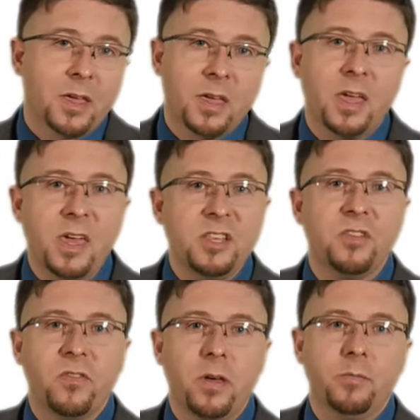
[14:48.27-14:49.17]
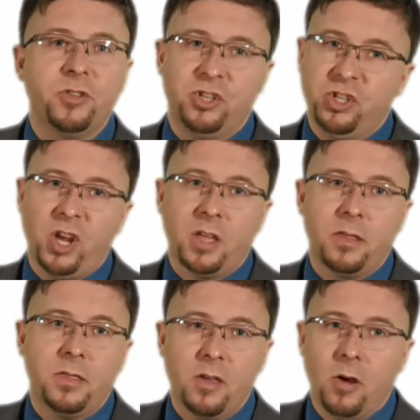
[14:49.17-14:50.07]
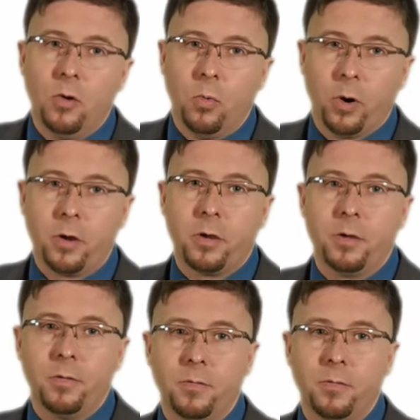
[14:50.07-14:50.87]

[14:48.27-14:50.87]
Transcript: kick each of them to check that they all work.